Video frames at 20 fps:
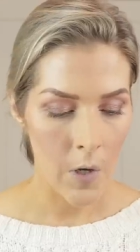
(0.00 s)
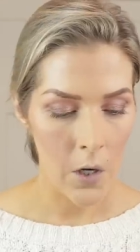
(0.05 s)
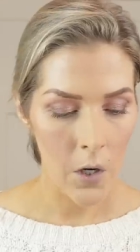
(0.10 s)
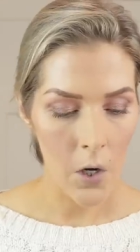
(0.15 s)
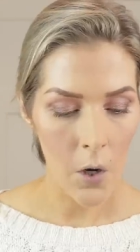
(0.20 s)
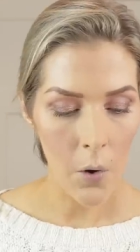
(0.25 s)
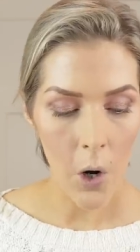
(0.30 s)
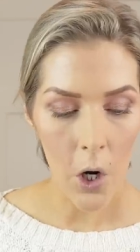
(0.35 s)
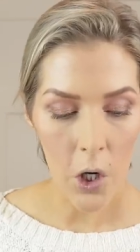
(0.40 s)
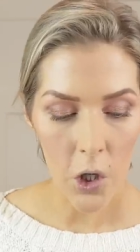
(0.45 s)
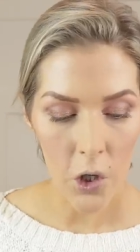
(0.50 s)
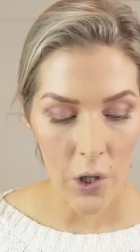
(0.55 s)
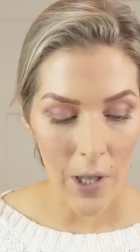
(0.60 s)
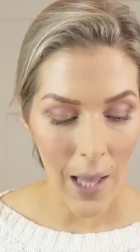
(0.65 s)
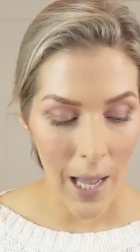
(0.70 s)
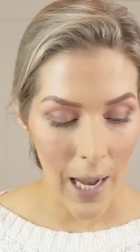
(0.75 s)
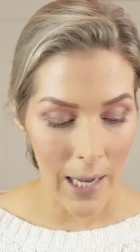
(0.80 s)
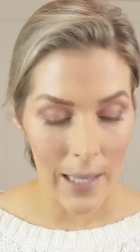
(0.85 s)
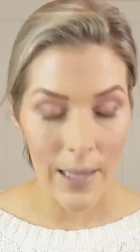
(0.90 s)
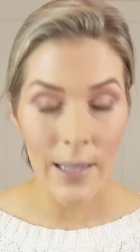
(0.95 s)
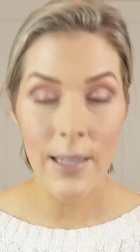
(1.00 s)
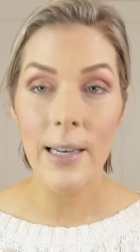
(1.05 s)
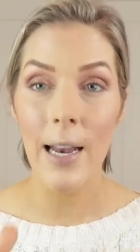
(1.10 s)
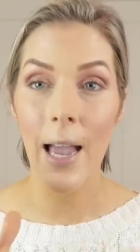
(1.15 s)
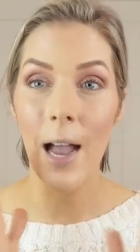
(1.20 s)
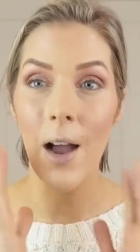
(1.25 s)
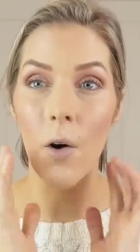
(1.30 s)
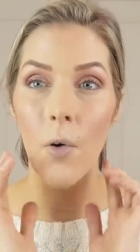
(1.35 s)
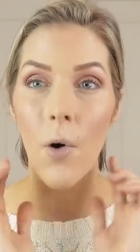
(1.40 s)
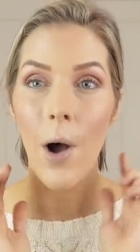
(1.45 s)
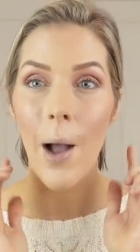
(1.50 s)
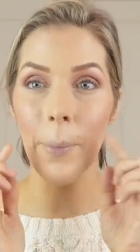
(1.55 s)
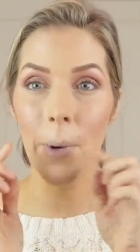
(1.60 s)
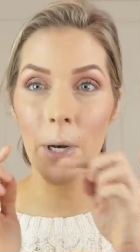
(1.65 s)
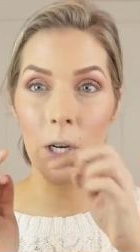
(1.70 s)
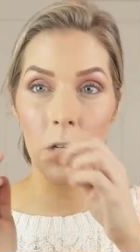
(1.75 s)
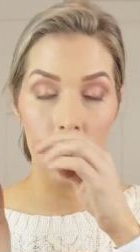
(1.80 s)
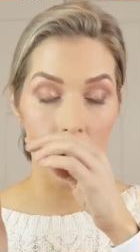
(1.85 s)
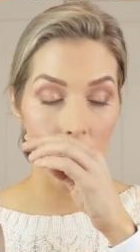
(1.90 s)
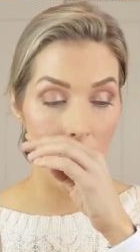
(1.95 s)
No harsh lines. Now, I'm
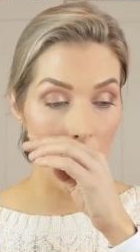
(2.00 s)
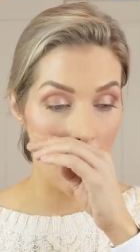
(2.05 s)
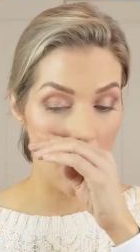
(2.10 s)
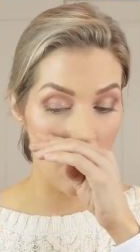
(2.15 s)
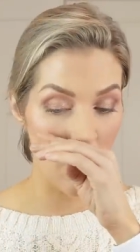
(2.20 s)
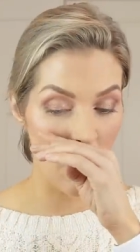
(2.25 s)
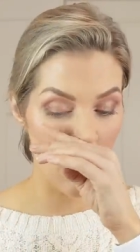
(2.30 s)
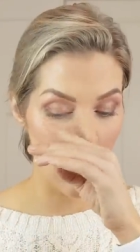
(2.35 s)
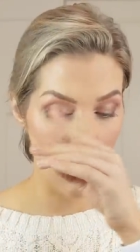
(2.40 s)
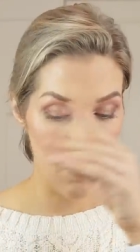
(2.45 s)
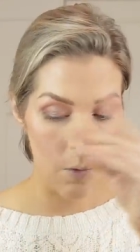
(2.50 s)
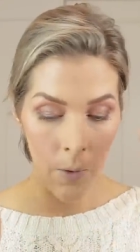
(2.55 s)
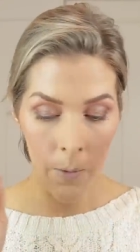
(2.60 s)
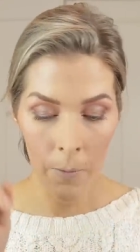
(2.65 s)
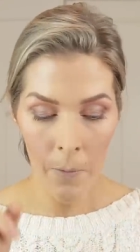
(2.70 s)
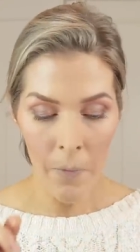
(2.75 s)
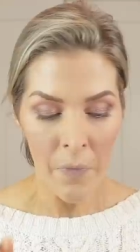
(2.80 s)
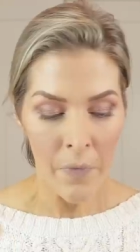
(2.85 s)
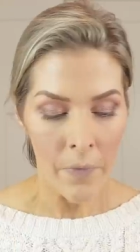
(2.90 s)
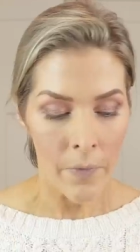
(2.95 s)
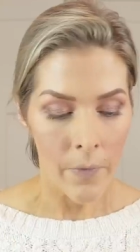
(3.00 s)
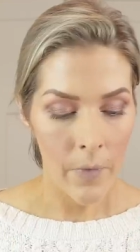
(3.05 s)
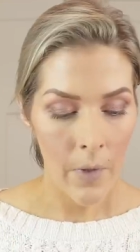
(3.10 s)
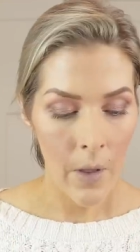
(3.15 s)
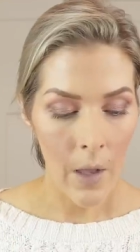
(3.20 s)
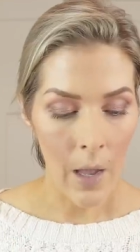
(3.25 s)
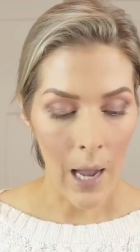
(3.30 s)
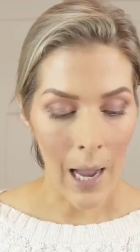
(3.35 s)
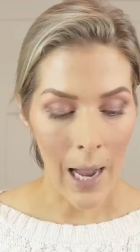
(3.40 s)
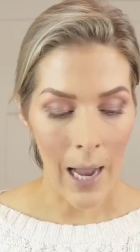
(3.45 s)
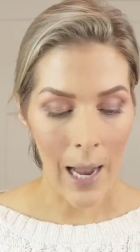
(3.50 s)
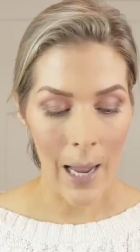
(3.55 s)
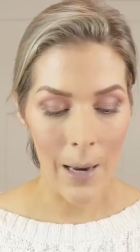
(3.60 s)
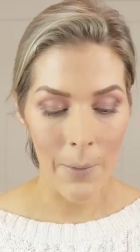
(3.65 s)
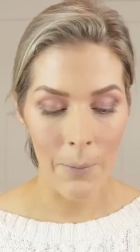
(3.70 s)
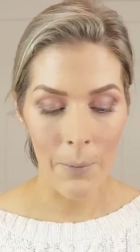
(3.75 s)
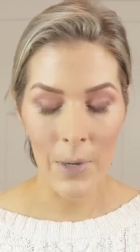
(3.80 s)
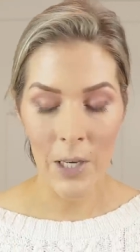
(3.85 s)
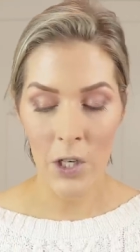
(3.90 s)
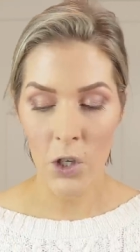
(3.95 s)
going to show you I
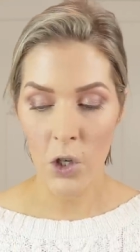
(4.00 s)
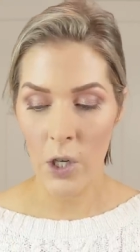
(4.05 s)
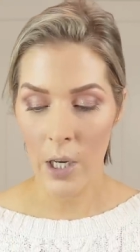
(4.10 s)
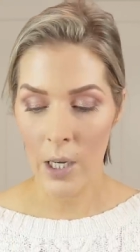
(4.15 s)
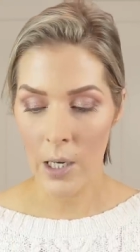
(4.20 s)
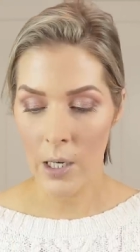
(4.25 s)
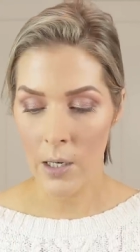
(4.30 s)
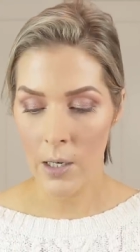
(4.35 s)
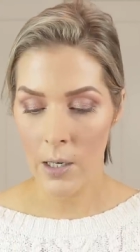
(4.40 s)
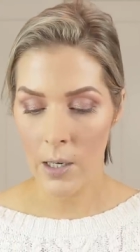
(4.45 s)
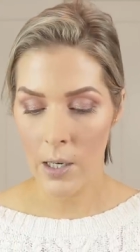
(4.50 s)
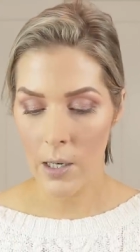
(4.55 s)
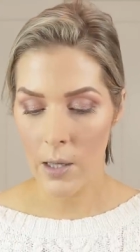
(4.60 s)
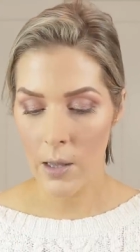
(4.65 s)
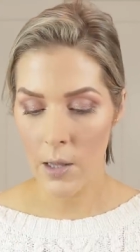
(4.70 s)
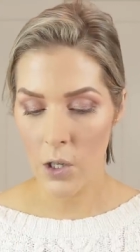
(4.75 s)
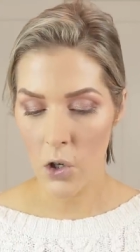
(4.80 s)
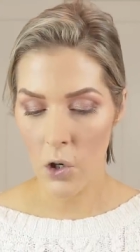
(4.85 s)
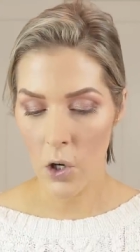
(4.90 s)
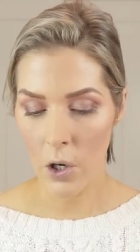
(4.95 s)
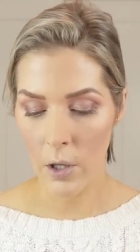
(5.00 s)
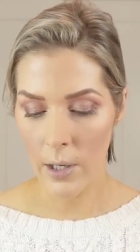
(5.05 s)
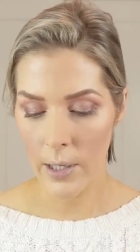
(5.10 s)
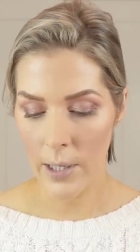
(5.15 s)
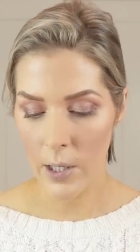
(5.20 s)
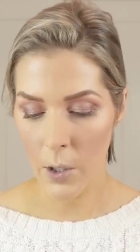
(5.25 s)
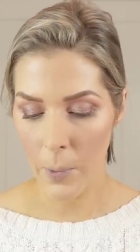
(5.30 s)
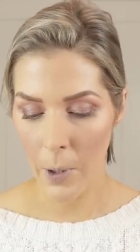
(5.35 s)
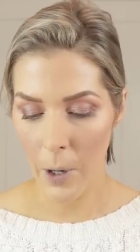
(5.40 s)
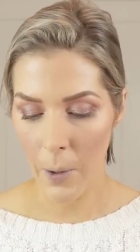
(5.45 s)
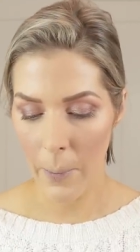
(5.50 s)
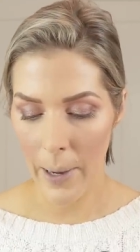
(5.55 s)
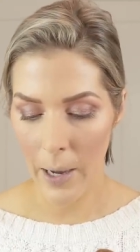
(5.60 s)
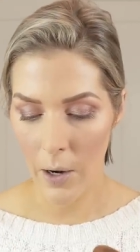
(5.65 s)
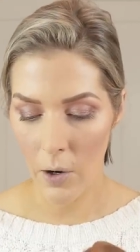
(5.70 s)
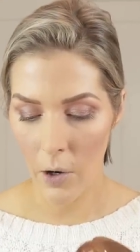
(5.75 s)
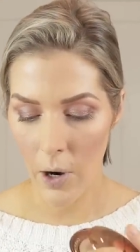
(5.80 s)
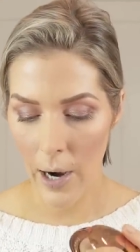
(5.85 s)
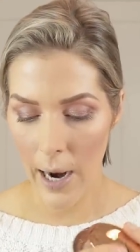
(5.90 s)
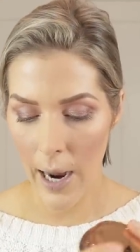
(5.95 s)
had mentioned the Charlotte Tilbury
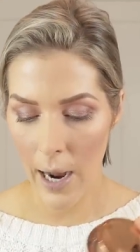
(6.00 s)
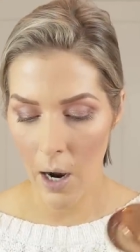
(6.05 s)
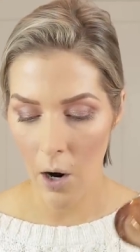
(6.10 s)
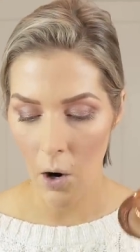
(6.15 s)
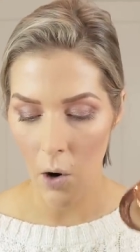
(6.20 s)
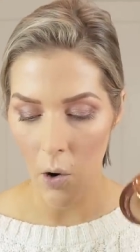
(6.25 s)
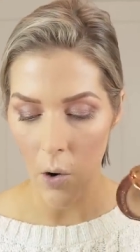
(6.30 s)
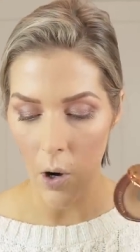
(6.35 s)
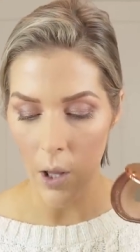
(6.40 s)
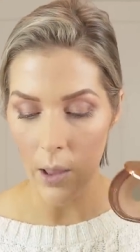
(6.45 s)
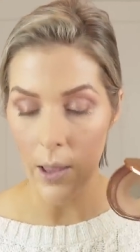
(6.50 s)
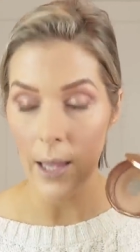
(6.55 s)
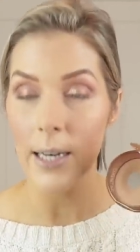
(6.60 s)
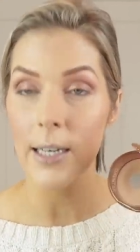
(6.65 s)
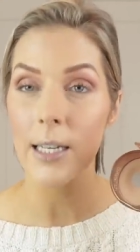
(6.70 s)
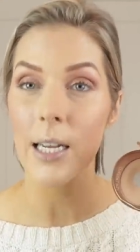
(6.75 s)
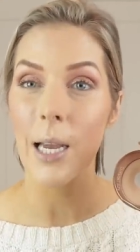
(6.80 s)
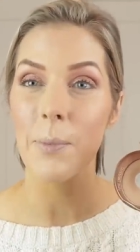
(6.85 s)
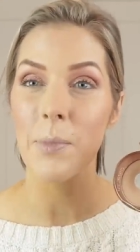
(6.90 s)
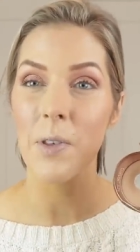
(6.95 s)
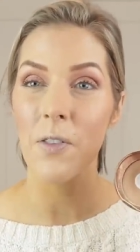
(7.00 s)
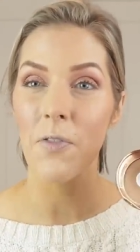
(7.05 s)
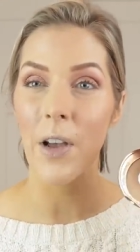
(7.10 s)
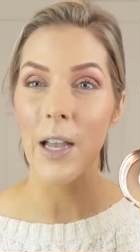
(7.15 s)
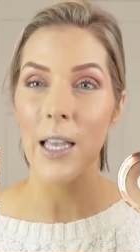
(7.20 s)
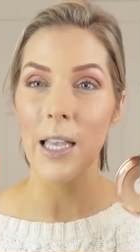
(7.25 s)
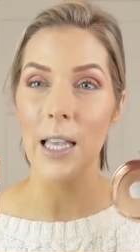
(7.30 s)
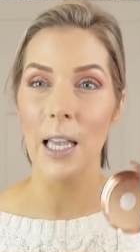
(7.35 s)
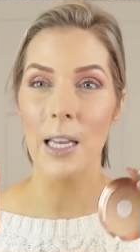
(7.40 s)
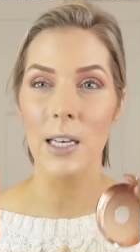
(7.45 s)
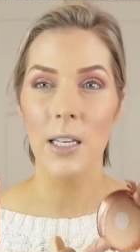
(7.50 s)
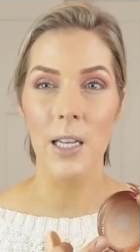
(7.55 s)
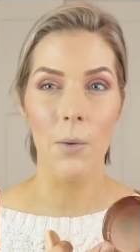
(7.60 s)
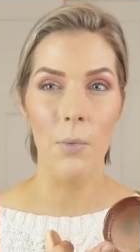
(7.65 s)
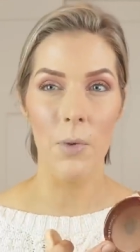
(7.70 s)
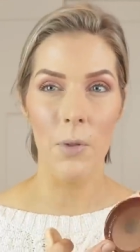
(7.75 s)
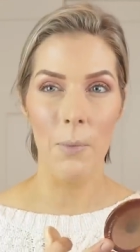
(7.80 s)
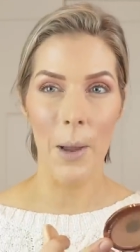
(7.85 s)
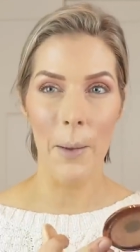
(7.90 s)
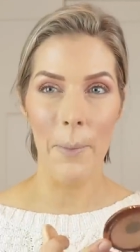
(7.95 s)
powder, how a lot of times if I get
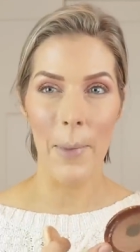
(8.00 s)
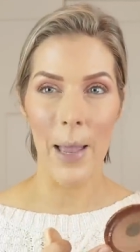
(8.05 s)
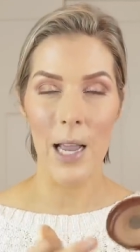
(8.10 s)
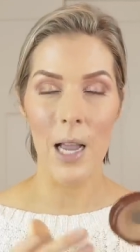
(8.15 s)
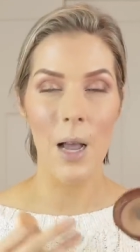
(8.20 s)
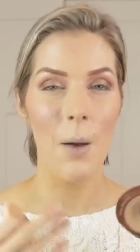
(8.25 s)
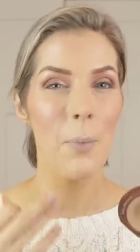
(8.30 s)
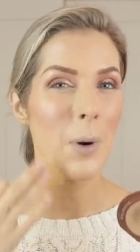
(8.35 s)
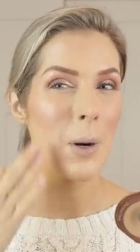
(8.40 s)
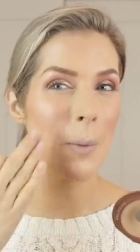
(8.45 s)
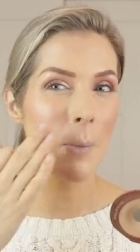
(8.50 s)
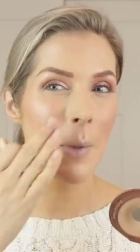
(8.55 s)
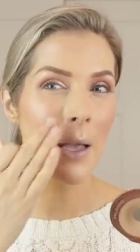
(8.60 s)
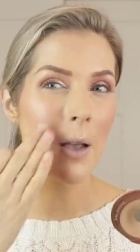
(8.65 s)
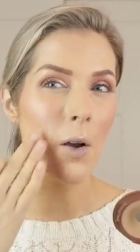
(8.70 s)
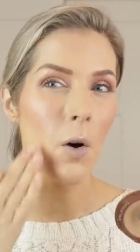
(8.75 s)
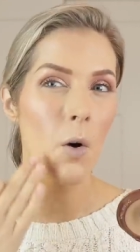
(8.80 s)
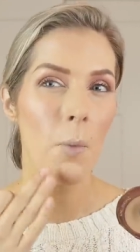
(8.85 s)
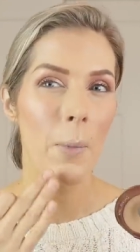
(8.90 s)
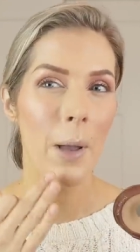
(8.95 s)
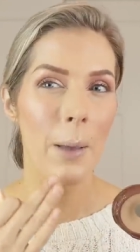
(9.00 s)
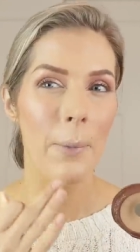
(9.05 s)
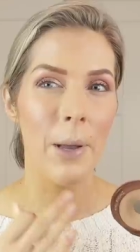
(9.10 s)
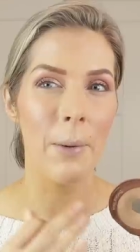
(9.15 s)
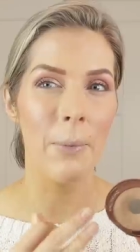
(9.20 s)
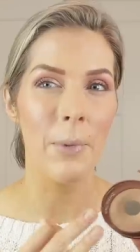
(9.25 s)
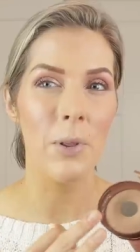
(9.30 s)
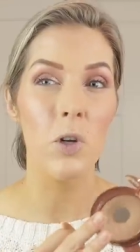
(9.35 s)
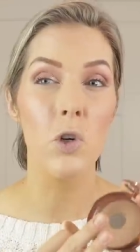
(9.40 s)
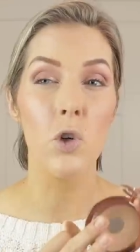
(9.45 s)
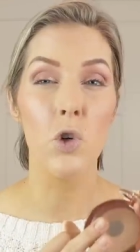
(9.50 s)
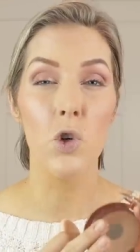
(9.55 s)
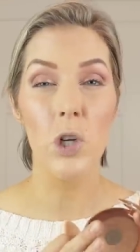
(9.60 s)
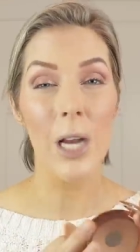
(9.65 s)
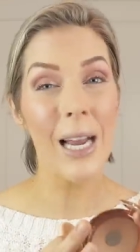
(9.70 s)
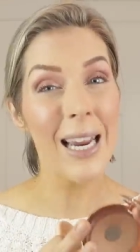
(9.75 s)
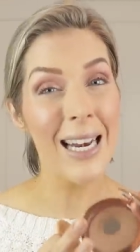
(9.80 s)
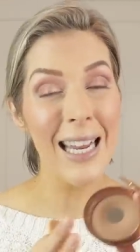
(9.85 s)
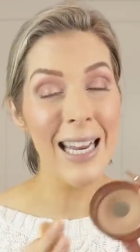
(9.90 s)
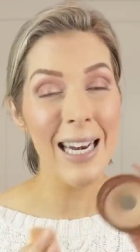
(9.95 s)
done with my makeup and I'm like, oh, maybe I'm a little
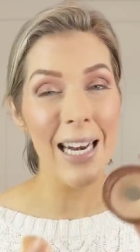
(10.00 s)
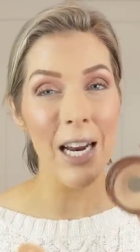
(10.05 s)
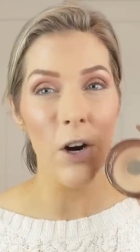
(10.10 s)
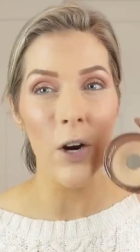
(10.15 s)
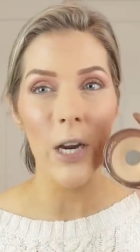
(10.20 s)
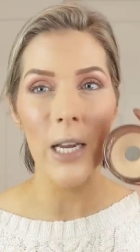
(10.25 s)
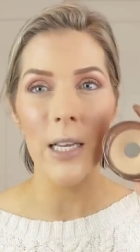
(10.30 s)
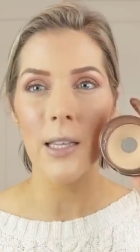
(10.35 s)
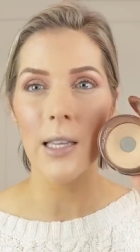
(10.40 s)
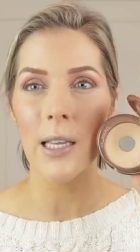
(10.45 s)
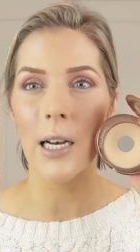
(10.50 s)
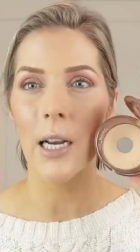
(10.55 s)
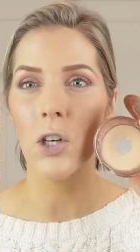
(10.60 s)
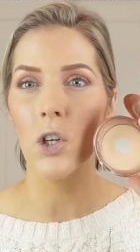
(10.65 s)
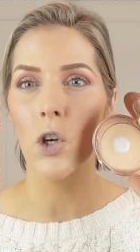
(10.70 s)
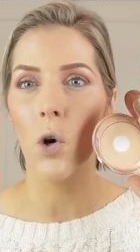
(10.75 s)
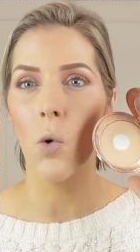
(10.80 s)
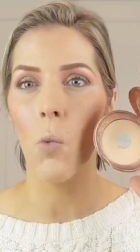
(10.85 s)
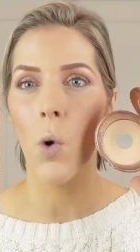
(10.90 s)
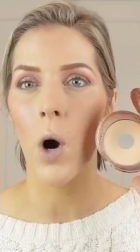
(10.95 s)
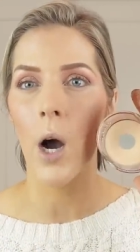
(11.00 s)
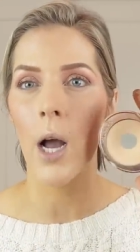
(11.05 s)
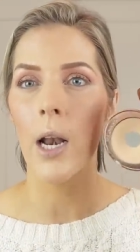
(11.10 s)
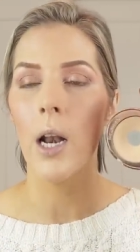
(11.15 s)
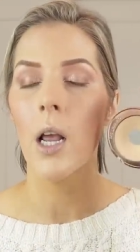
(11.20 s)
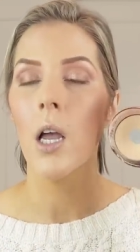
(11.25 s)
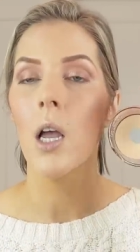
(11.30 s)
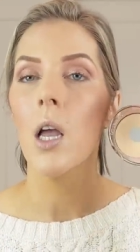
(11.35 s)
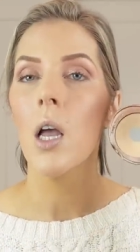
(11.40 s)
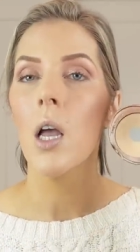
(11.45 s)
shiny in areas that I don't want,